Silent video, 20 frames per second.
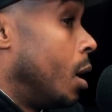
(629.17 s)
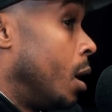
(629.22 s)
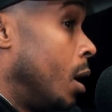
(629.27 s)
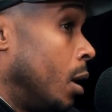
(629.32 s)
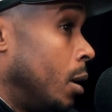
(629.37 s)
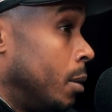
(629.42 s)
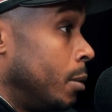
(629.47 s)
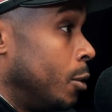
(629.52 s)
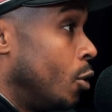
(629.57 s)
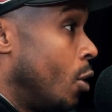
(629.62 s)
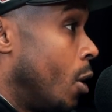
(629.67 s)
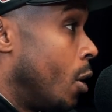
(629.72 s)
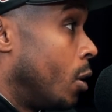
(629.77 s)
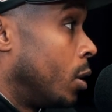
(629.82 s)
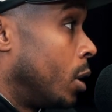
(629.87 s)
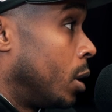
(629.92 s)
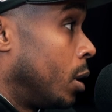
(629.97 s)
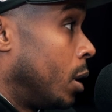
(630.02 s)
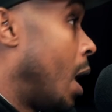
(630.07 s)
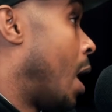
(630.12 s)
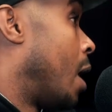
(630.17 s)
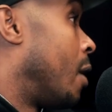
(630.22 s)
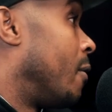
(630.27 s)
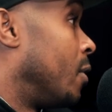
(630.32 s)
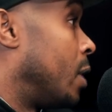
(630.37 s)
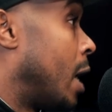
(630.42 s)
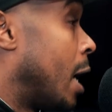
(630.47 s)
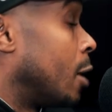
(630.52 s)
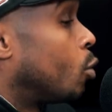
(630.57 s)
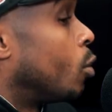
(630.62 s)
uh, you know, a lot of
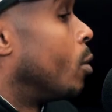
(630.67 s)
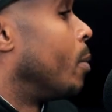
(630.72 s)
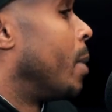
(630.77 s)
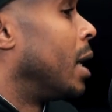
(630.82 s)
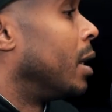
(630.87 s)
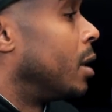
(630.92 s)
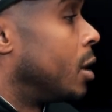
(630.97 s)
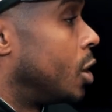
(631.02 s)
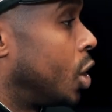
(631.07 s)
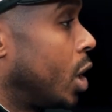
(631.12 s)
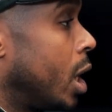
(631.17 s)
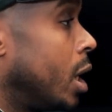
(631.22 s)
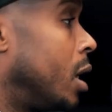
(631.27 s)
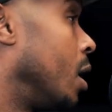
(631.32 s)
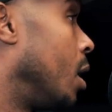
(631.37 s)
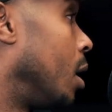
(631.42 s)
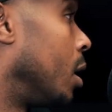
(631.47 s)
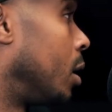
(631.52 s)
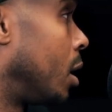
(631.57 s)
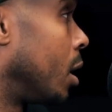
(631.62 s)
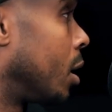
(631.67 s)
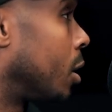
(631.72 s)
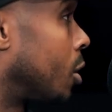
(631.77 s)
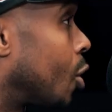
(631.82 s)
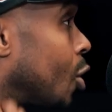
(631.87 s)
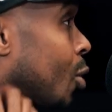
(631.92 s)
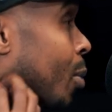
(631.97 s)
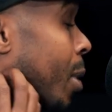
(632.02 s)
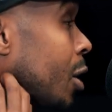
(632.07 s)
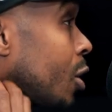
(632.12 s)
it. That's what made the Jay Dilla thing
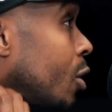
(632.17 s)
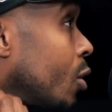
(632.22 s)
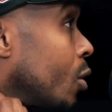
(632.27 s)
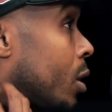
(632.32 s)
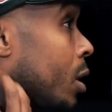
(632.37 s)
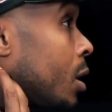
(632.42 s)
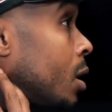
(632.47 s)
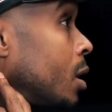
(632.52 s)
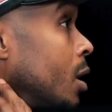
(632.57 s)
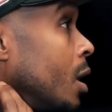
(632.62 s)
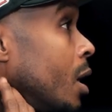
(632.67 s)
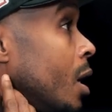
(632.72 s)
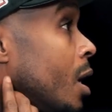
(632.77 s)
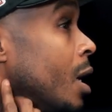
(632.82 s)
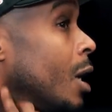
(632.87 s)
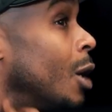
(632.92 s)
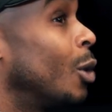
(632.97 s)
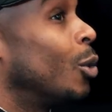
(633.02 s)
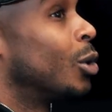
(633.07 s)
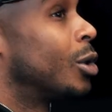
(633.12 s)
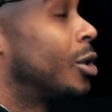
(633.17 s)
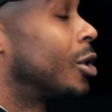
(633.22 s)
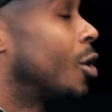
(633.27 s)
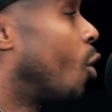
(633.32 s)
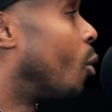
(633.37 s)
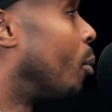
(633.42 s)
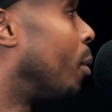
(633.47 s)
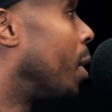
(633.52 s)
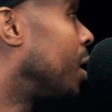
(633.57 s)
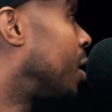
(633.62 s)
so special is it was
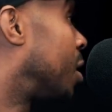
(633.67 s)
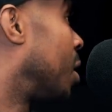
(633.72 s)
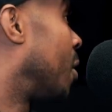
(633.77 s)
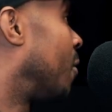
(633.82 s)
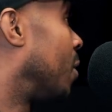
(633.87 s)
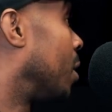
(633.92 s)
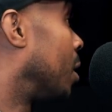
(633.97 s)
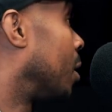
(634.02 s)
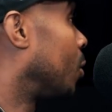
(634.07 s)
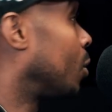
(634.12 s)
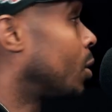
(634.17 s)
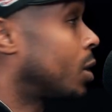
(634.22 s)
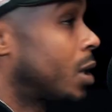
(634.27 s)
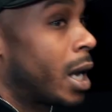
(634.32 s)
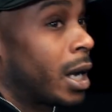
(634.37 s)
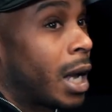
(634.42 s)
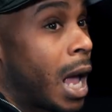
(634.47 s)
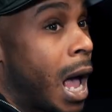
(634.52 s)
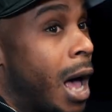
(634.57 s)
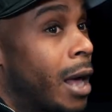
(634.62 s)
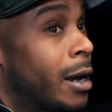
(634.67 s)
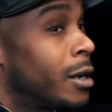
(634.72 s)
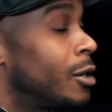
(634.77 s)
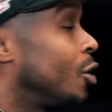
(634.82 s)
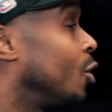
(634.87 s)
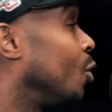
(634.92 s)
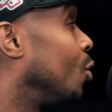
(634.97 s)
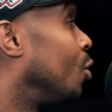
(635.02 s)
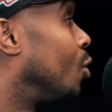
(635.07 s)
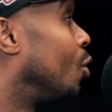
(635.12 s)
so much of it. Yeah. It was like, how yeah.
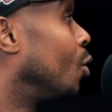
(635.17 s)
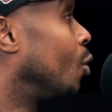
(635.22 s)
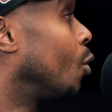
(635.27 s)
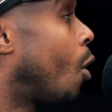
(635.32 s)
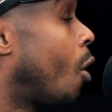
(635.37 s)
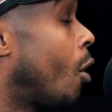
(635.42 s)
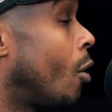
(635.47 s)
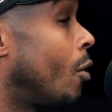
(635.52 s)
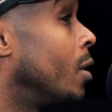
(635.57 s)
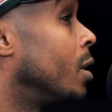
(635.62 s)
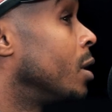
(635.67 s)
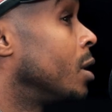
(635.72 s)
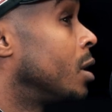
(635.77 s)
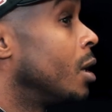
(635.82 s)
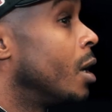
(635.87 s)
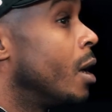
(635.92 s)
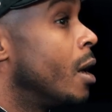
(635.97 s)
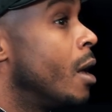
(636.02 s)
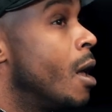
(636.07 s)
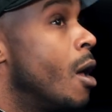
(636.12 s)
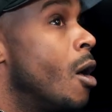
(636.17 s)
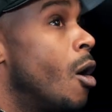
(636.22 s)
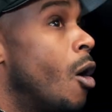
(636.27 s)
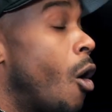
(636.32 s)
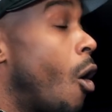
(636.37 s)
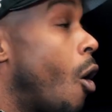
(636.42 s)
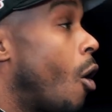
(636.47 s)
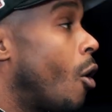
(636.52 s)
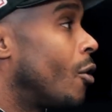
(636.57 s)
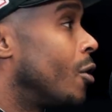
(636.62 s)
did you do all, all this, that, yeah.
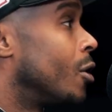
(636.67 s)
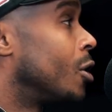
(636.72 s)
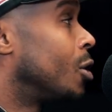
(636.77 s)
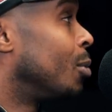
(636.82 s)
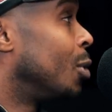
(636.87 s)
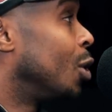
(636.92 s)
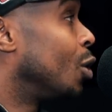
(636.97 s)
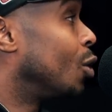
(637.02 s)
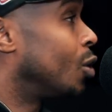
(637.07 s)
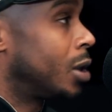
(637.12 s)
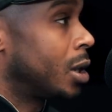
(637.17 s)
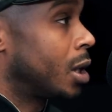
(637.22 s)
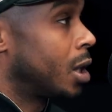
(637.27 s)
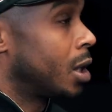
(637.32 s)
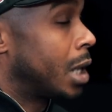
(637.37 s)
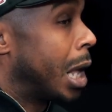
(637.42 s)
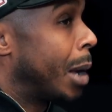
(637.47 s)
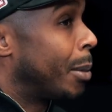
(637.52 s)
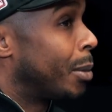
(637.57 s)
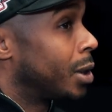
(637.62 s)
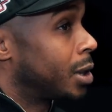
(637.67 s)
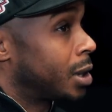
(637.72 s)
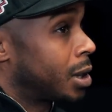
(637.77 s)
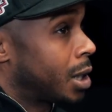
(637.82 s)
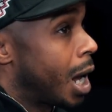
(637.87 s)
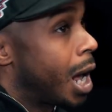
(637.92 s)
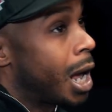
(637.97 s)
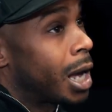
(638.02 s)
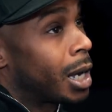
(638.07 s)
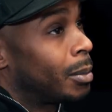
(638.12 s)
all this music in that much
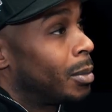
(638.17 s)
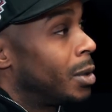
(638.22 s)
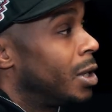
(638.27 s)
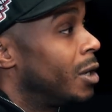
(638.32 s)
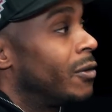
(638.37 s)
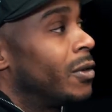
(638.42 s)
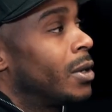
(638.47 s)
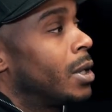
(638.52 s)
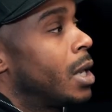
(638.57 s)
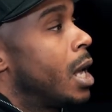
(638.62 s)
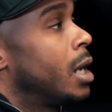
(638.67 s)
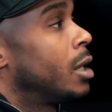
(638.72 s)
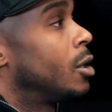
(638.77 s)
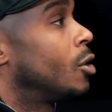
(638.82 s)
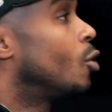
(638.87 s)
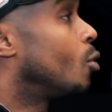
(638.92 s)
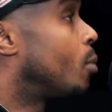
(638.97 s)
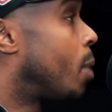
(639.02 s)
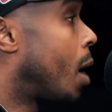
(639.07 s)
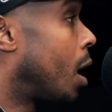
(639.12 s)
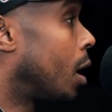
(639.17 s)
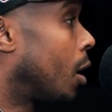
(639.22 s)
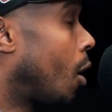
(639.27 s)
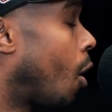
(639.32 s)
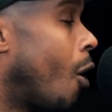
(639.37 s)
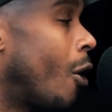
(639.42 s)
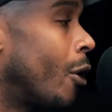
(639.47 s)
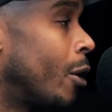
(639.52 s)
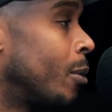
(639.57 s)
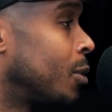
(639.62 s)
time? Even like Tupac,
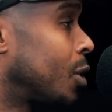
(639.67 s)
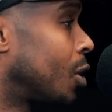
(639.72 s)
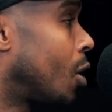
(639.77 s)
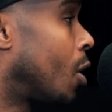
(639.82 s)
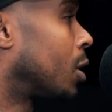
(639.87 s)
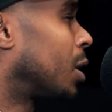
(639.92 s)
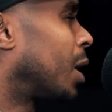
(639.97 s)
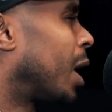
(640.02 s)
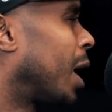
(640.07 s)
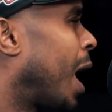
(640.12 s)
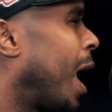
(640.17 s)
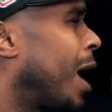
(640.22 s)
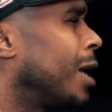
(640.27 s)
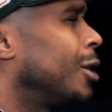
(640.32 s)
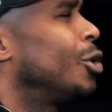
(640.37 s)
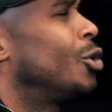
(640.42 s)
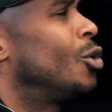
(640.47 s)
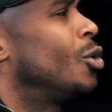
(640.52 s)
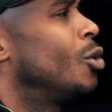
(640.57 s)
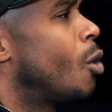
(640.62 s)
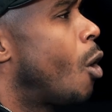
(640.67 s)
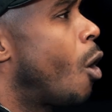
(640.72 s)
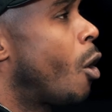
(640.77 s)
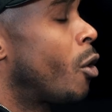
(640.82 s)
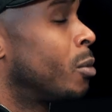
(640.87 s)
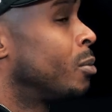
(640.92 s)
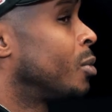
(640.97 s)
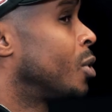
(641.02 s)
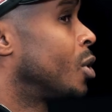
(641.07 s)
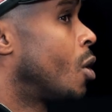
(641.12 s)
all them songs. Like, mm -hmm. how'd you do all
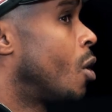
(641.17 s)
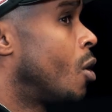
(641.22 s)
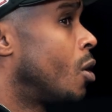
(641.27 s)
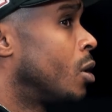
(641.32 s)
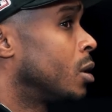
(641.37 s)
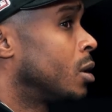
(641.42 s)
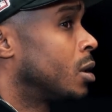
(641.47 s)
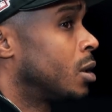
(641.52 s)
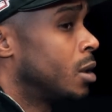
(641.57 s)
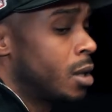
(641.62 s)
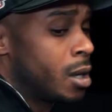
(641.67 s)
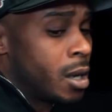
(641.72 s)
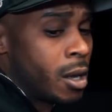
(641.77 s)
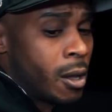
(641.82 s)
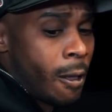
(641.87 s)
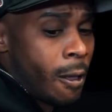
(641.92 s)
them songs